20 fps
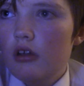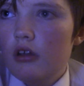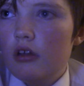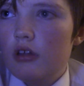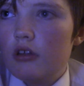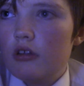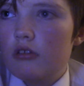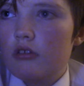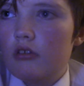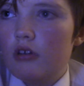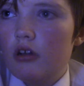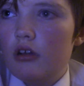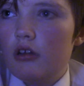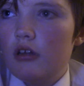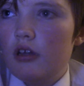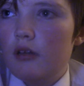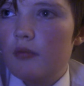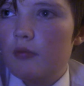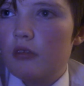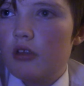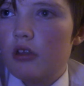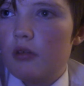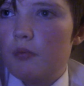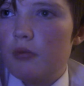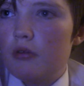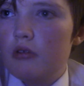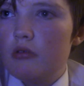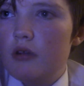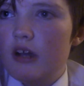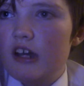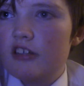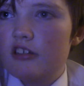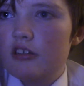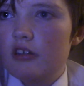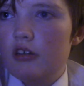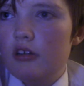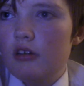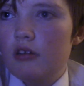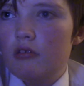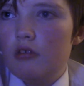It's now named the
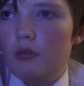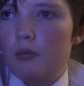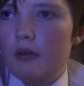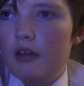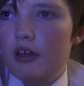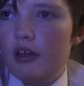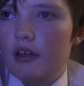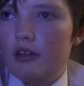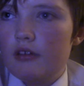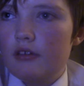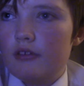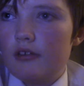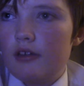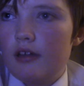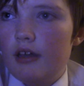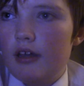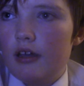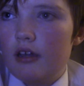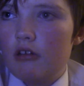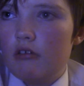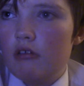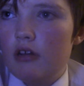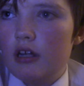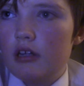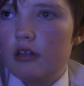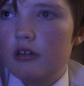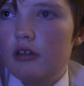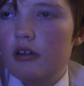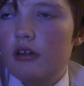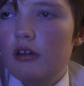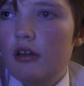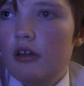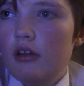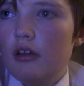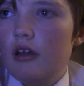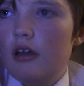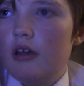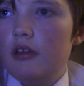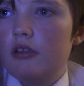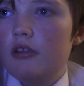Paleta Lopez Anglada
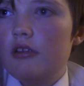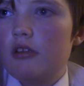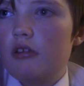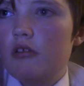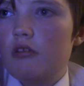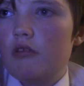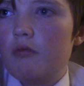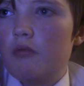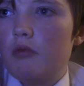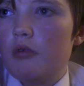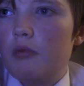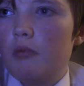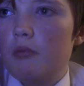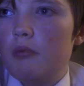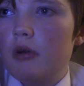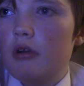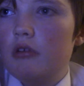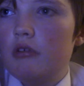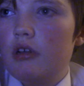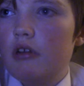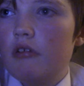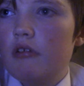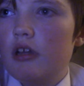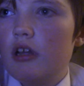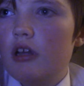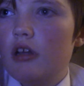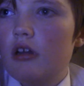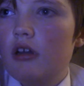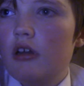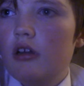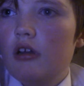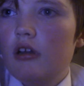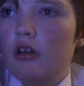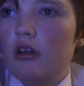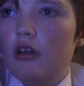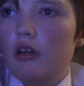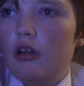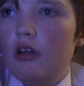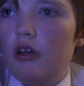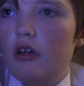and sails for Balearia,
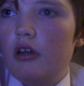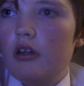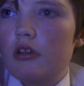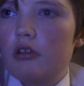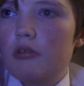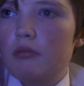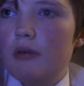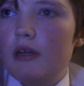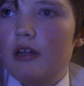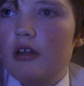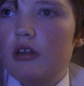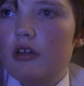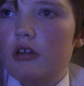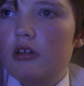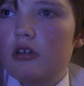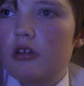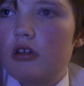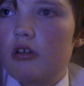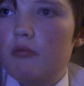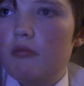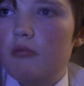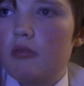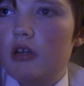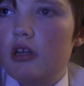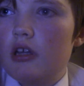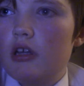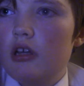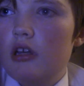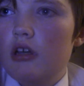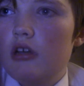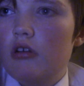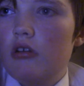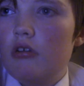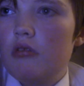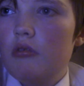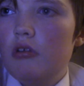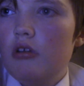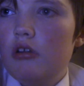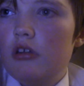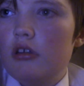a Spanish company.
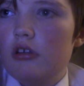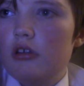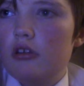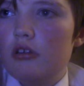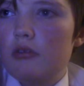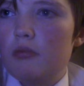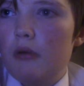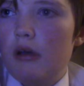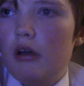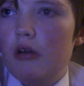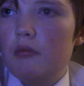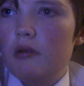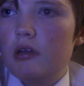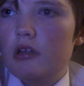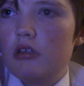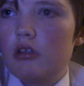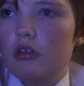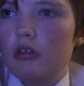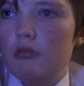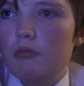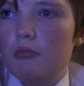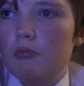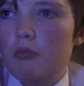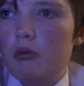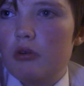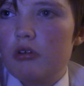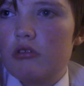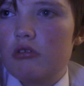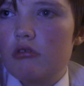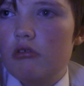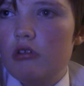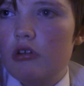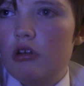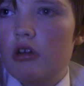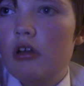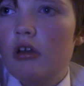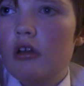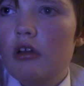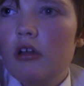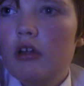Her route is Palma to
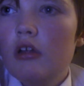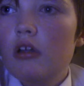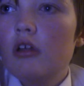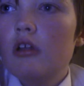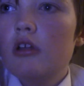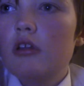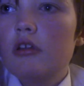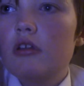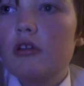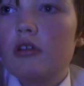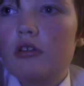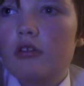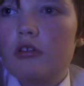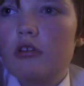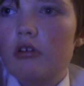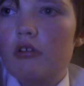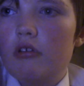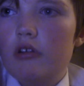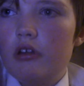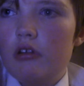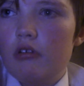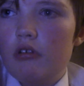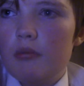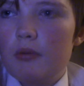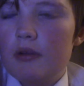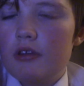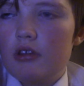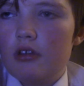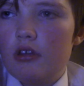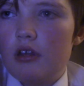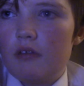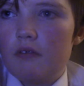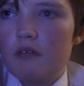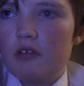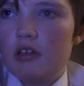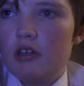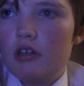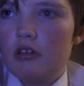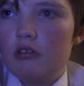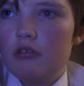Barcelona. This is all I know about the
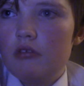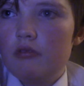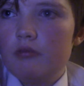Navigator.